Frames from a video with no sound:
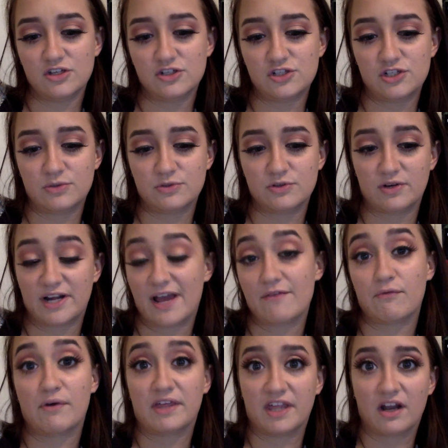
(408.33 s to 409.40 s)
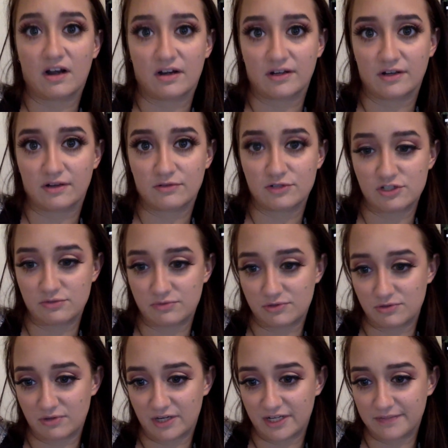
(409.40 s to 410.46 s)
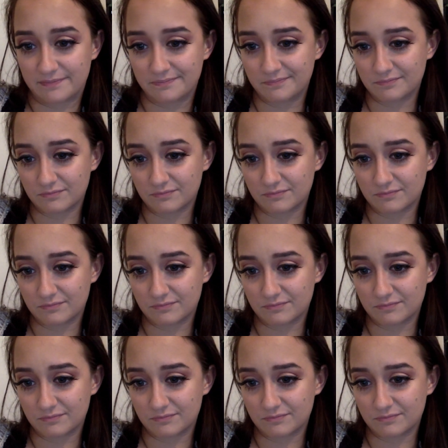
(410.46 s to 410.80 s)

she was already halfway there. You know, she was already